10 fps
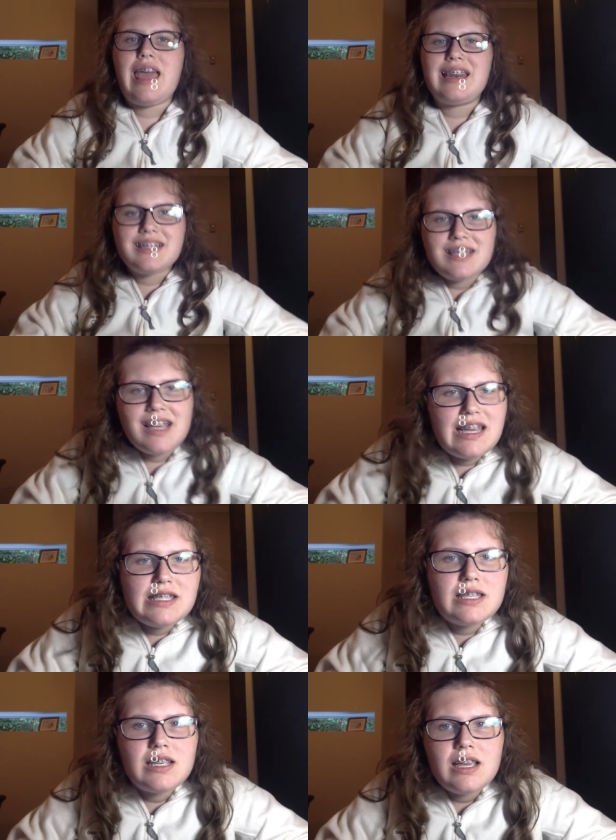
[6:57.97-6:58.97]
and it
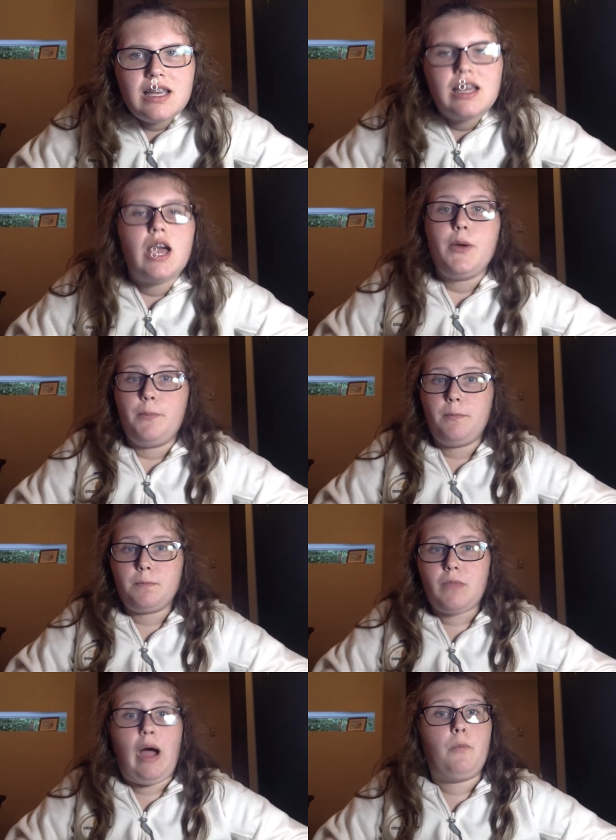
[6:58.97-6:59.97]
says,
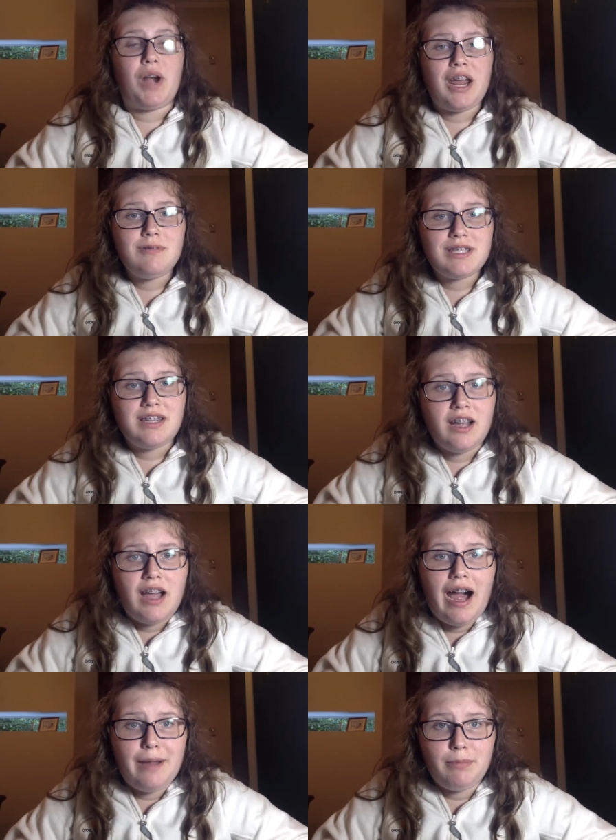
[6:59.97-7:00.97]
when I was young,
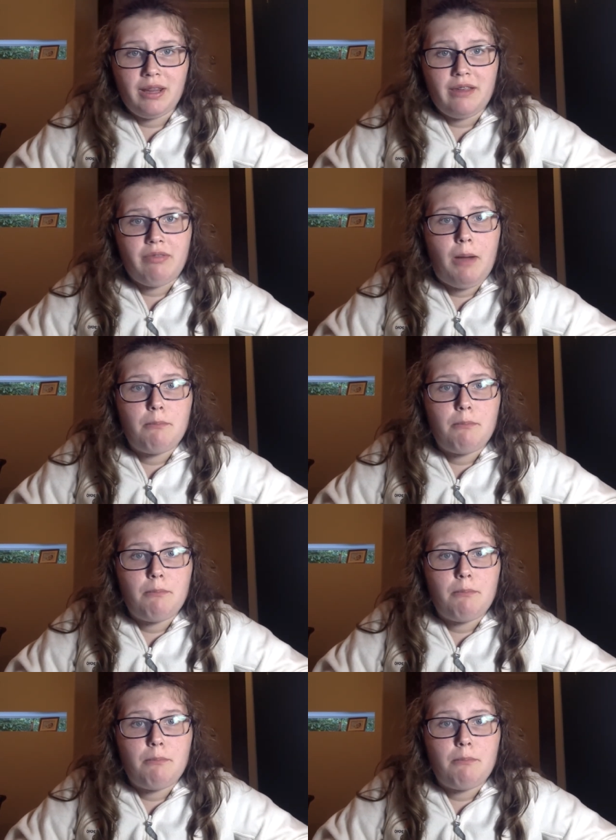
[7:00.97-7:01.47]
I believed that